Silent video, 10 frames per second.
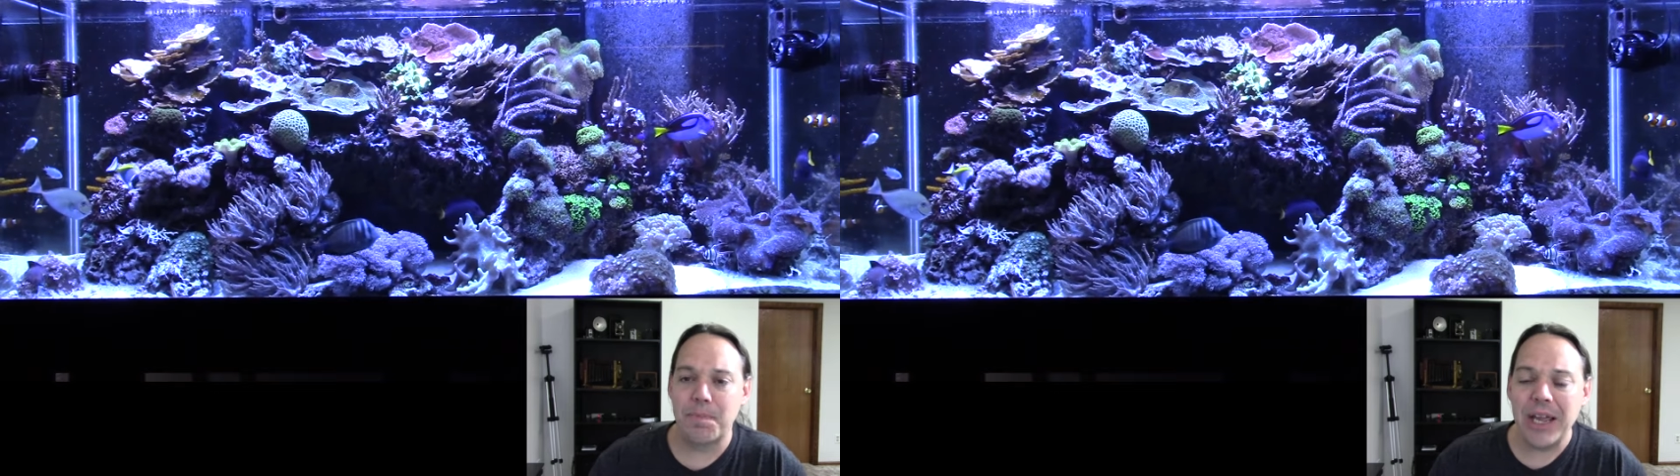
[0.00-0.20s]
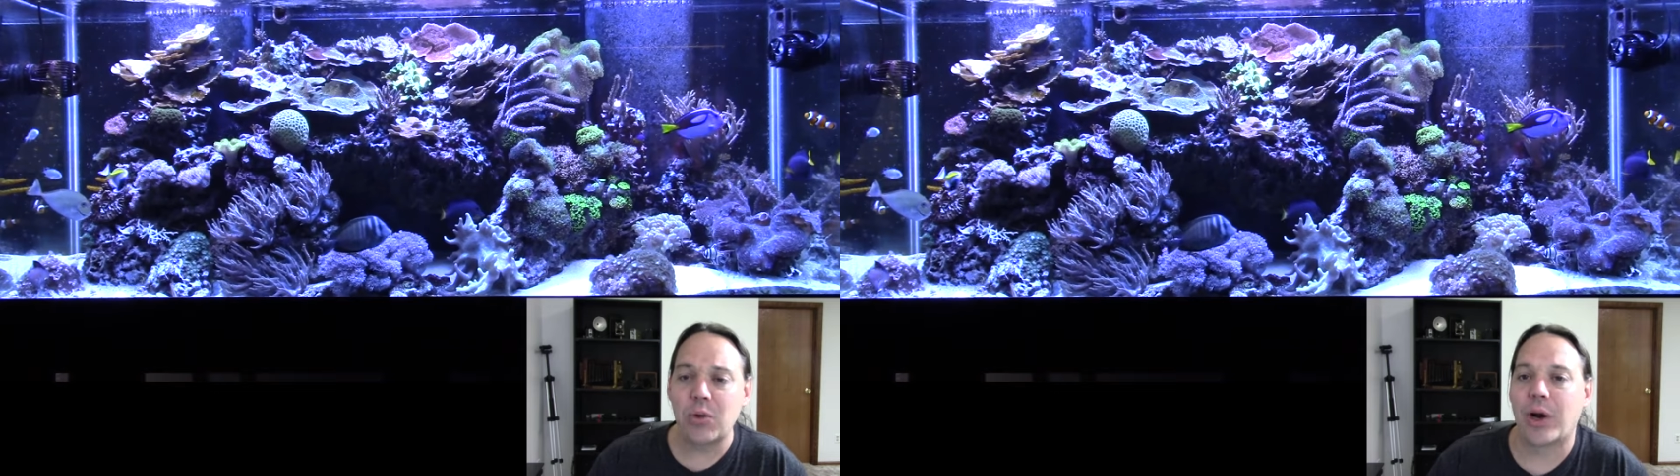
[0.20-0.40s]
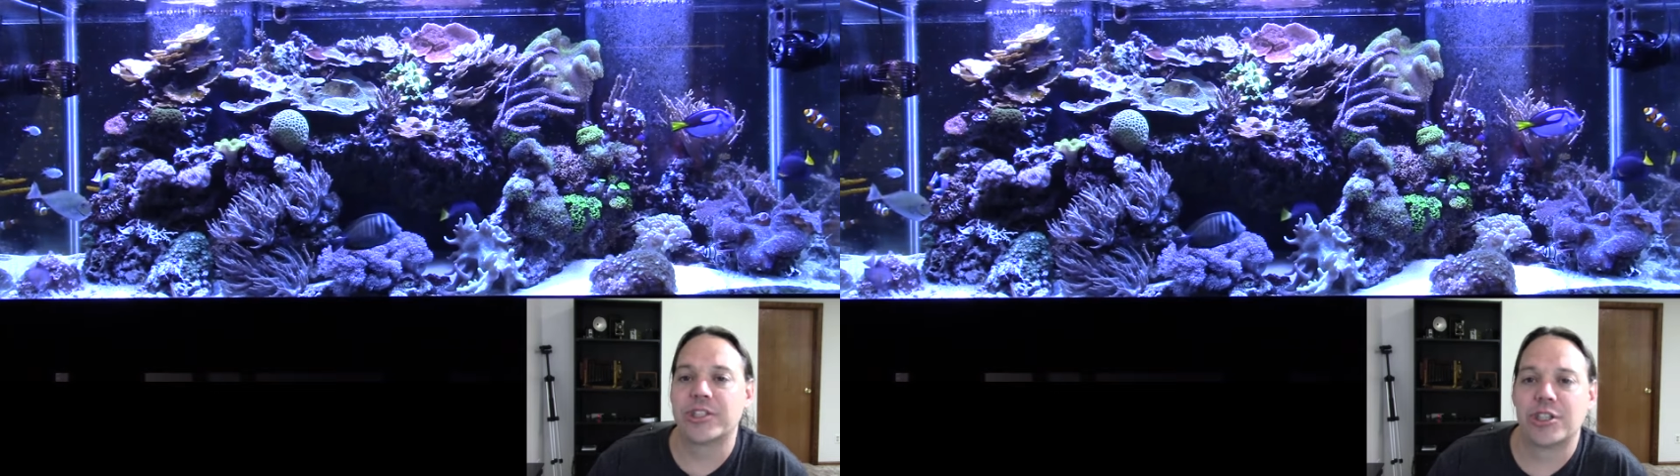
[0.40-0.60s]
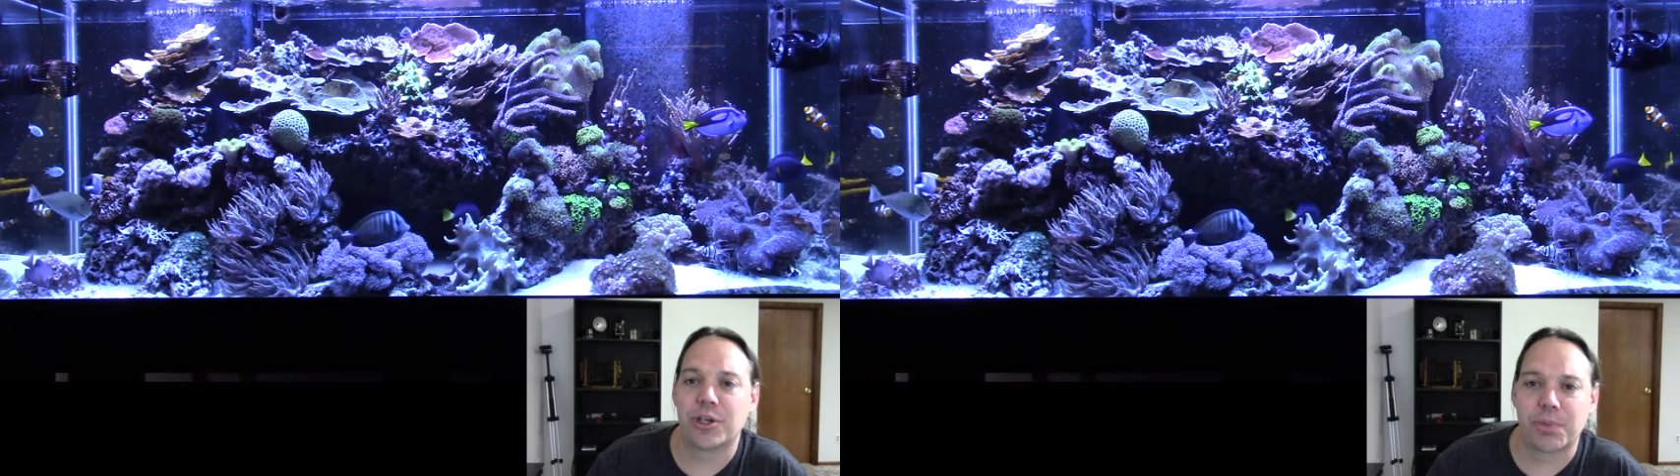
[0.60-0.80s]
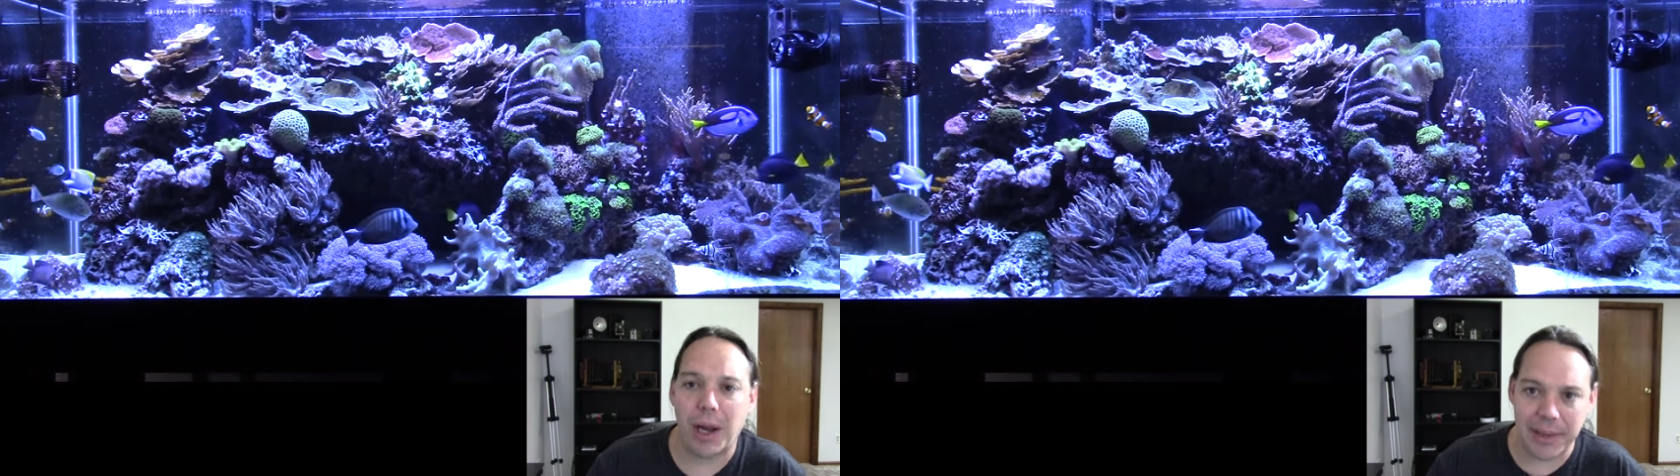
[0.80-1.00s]
big question
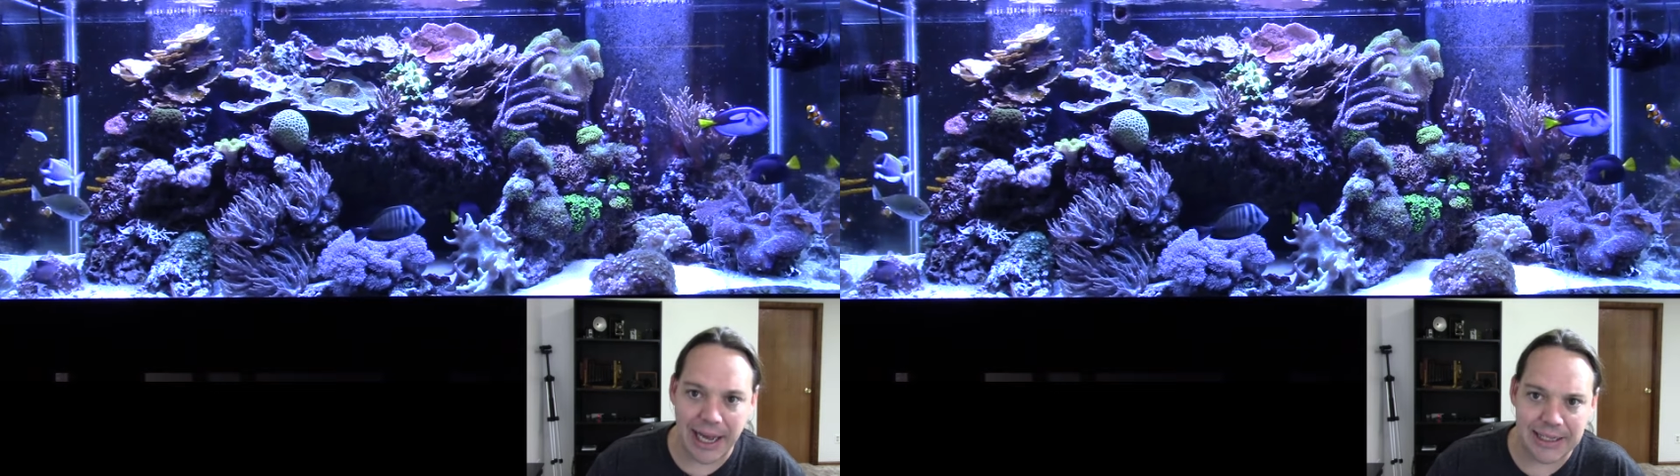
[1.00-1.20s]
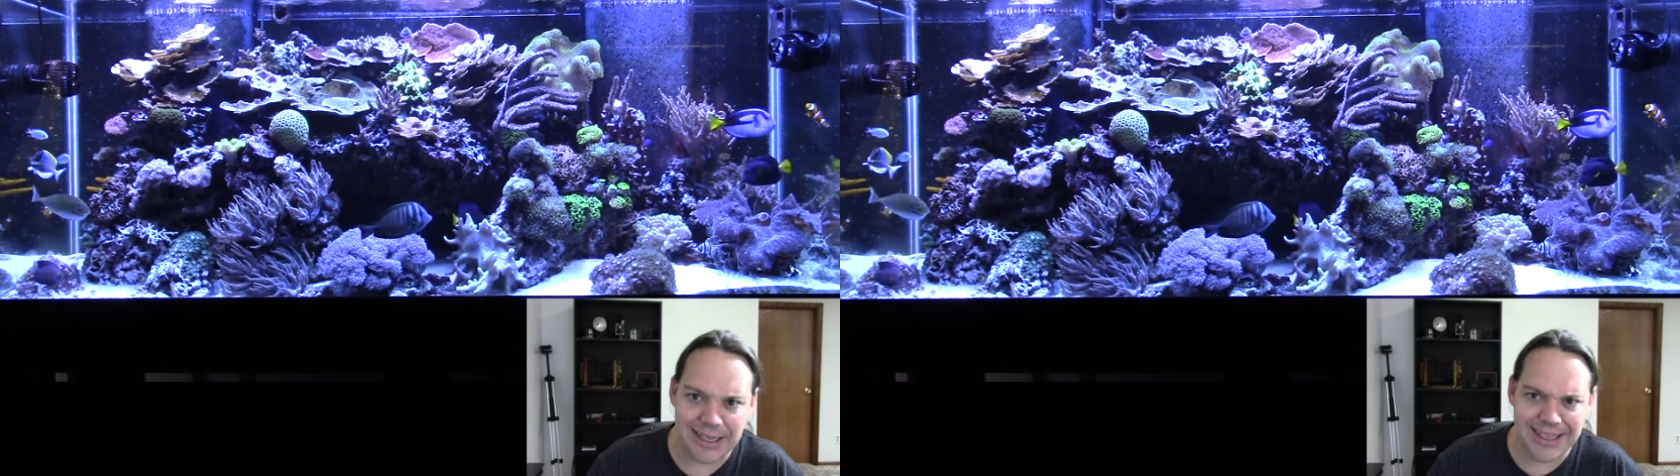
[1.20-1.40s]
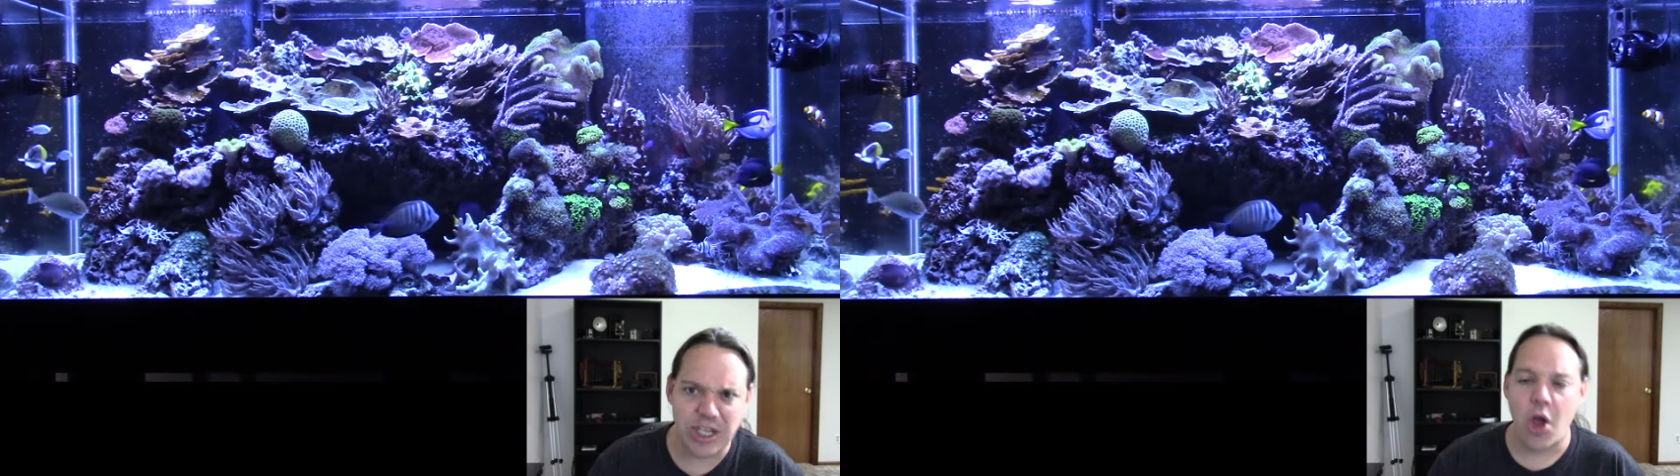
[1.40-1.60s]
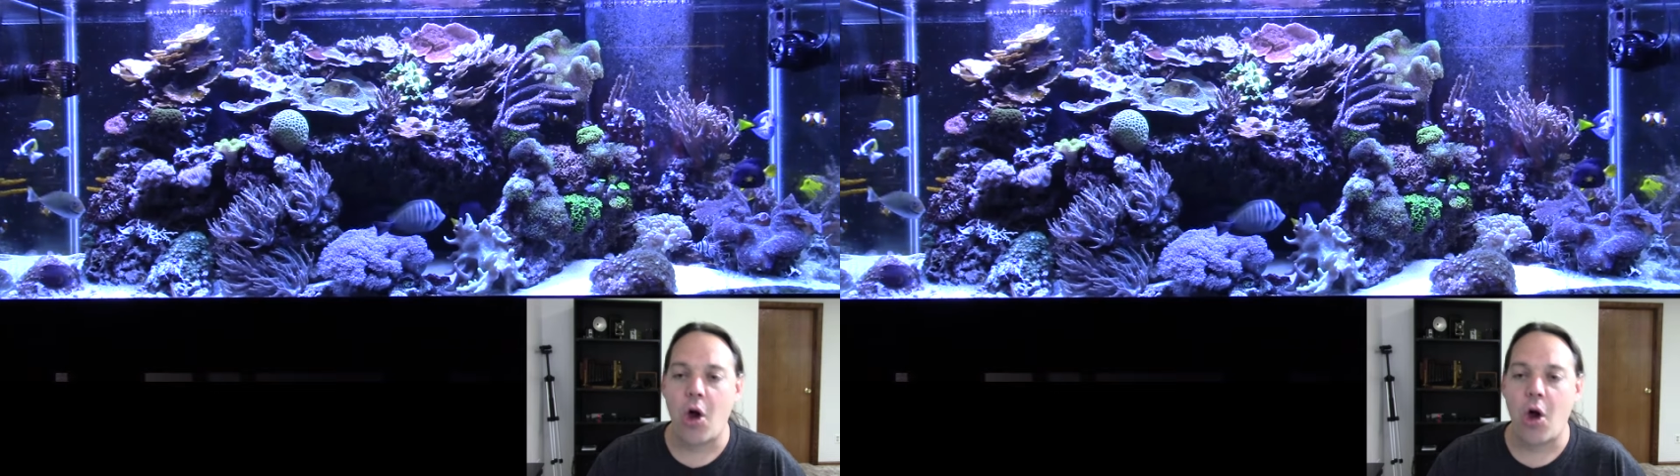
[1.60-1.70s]
you're probably asking is,